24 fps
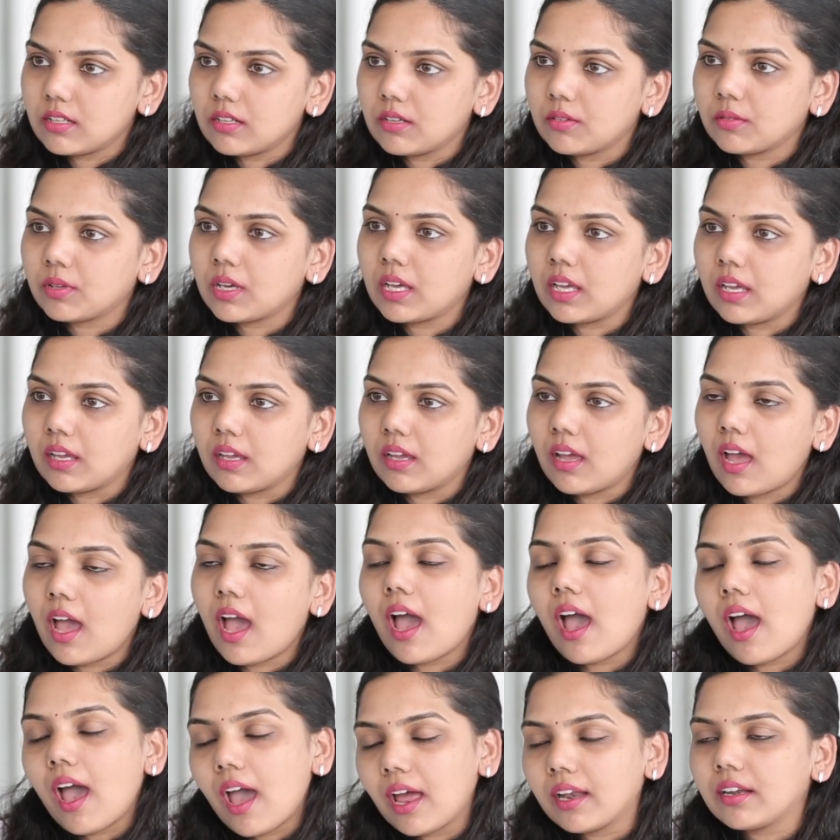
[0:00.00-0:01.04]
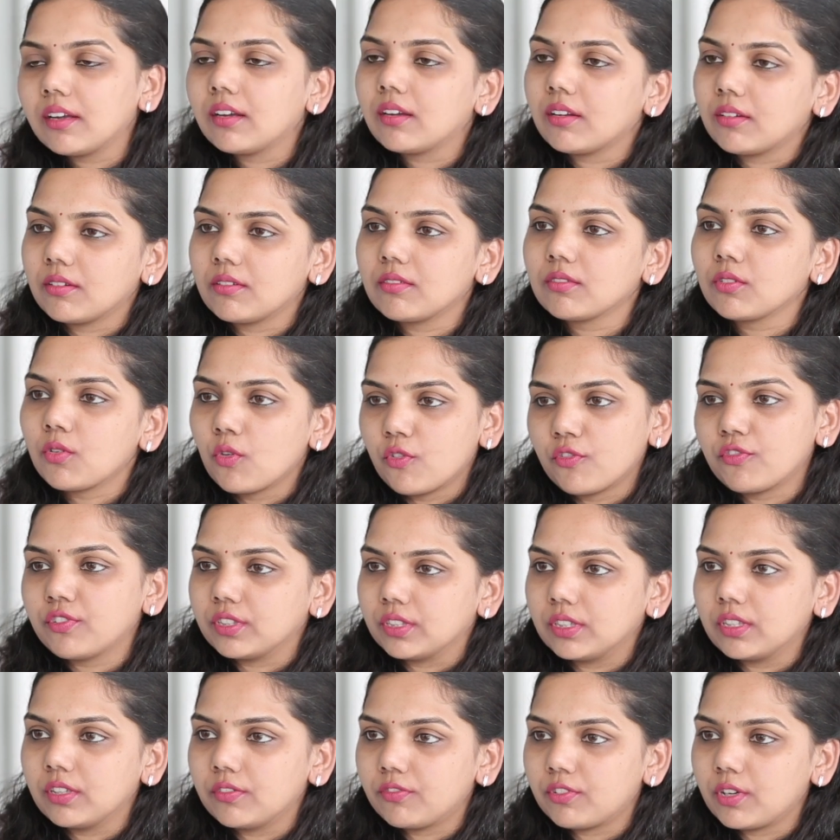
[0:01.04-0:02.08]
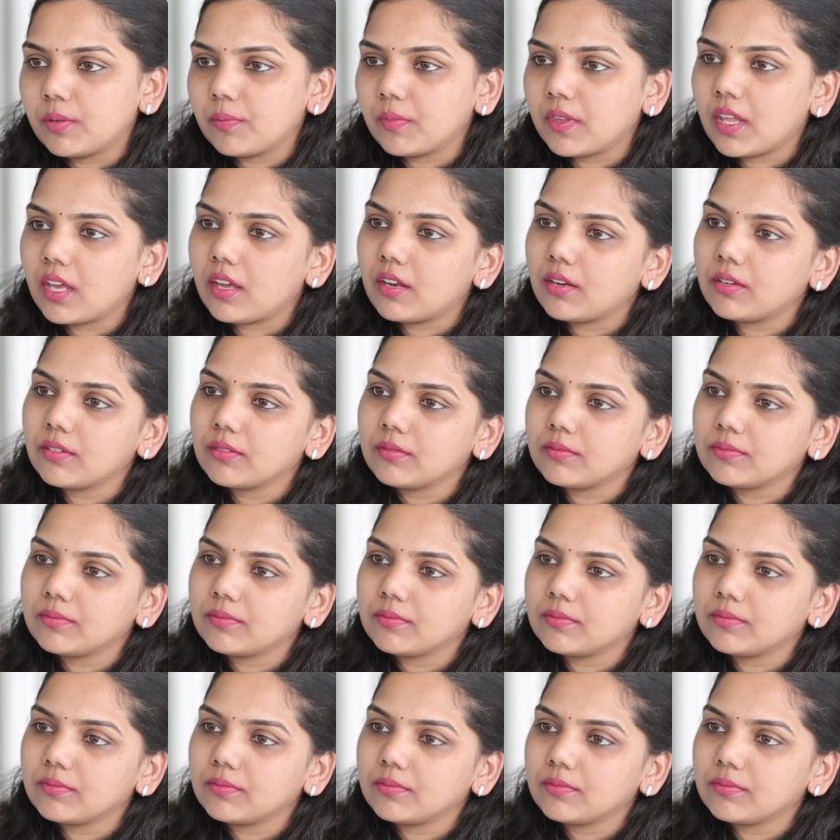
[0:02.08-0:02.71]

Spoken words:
okay, and go further from there.